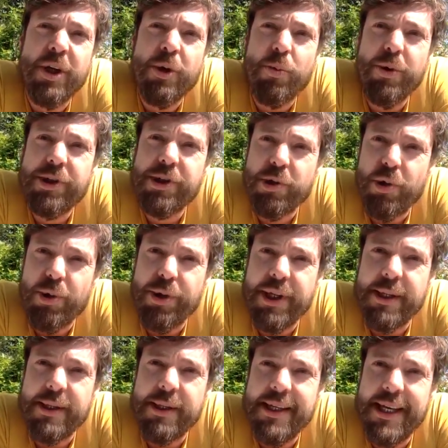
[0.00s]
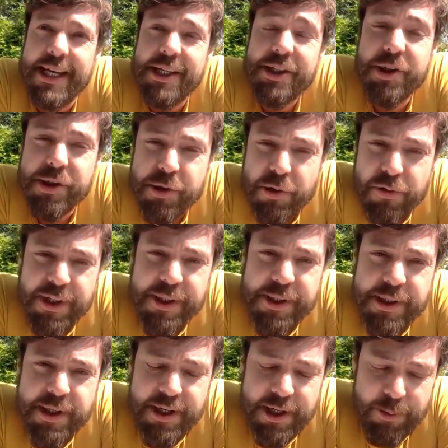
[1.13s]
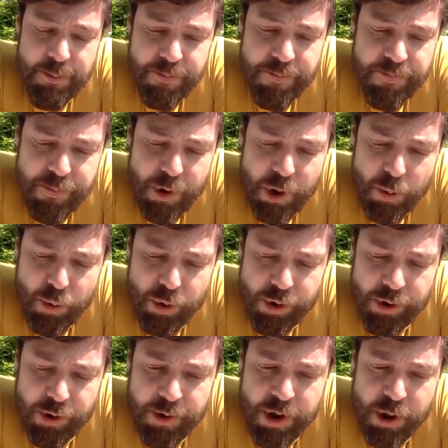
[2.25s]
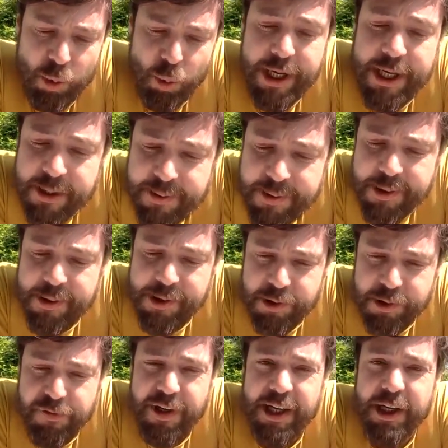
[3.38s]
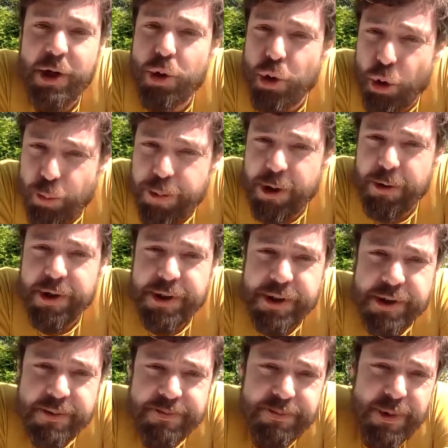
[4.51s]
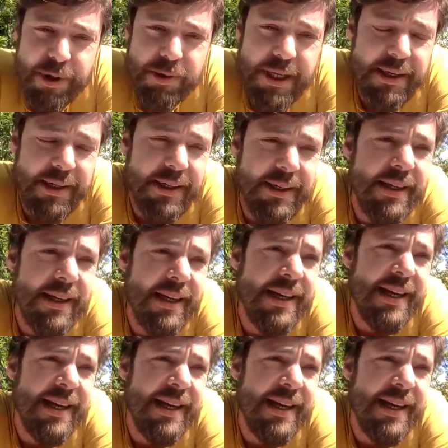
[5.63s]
we saw that the edges of it were weakened, so the very cold periods, most likely.